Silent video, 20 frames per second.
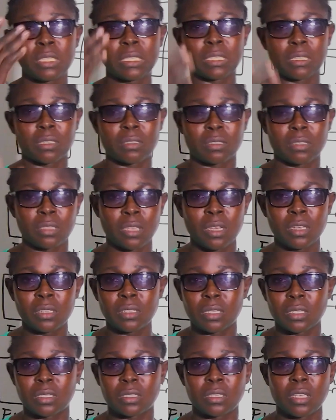16,
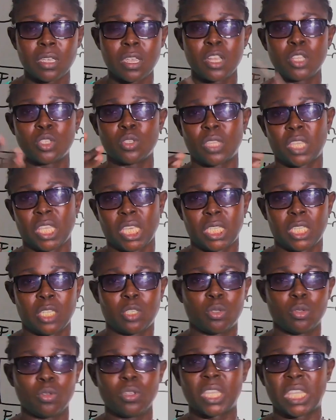16 into
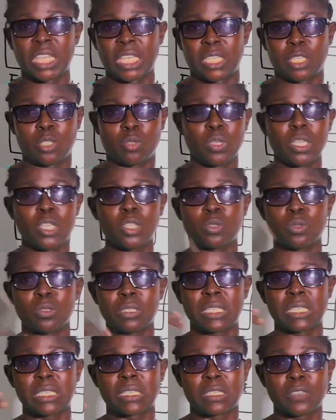32, 32 into
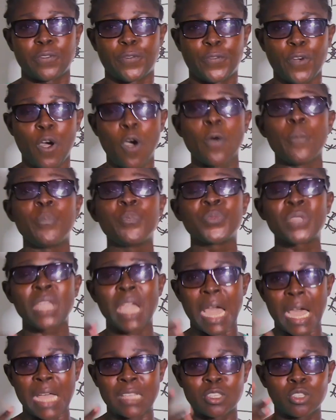64,
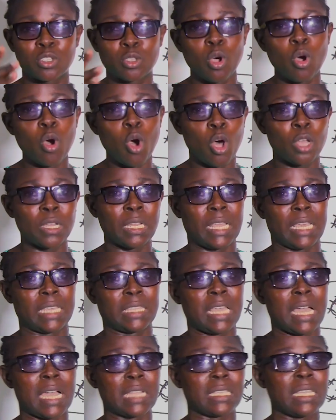and so on
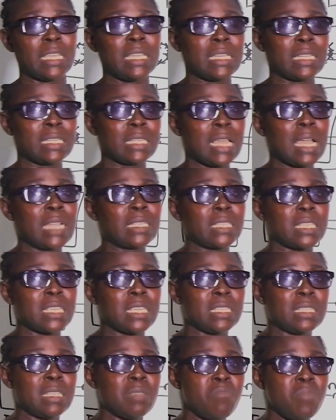like that. That
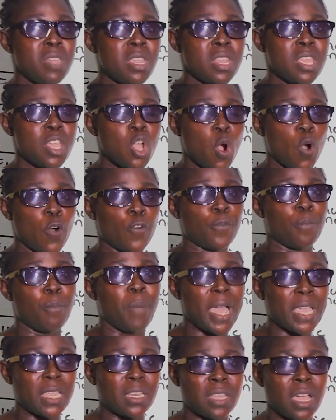is the meaning of
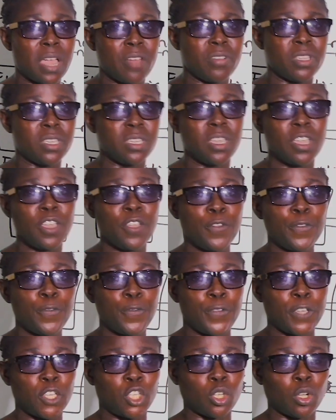binary
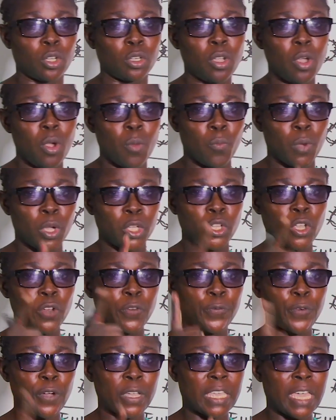fission. But
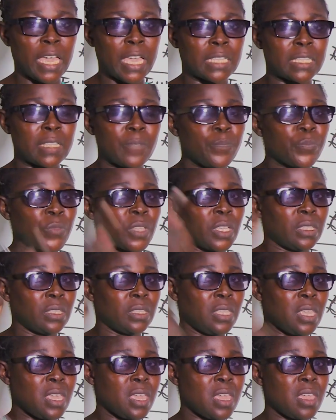don't forget,
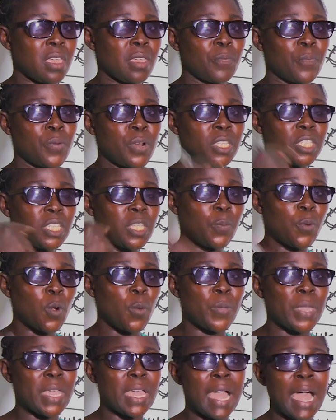the principle
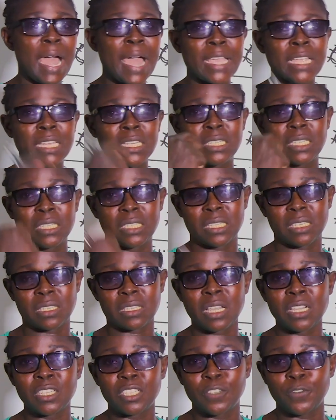behind, the
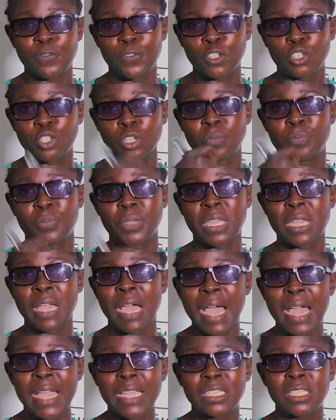cell division
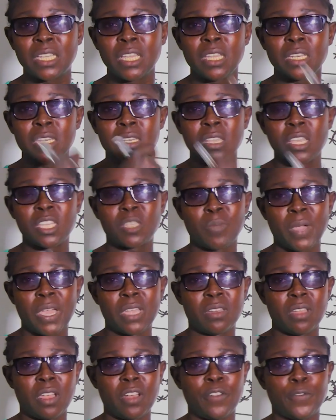behind this
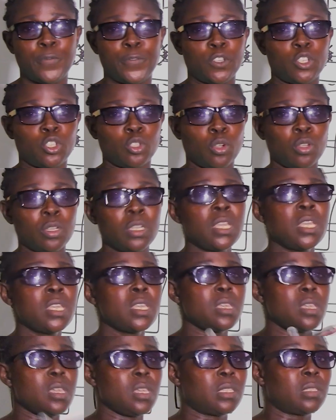binary fission
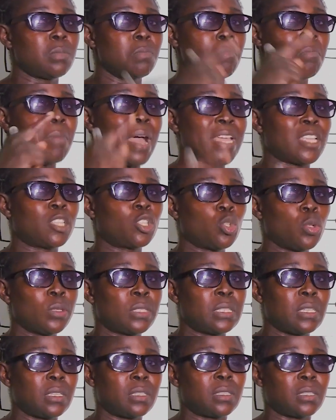is
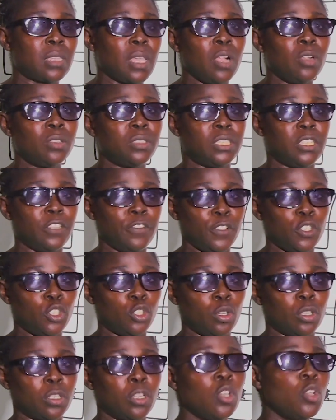mitotic cell
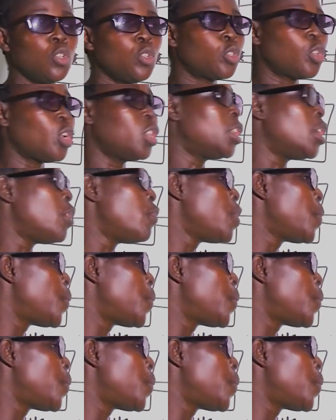division. So they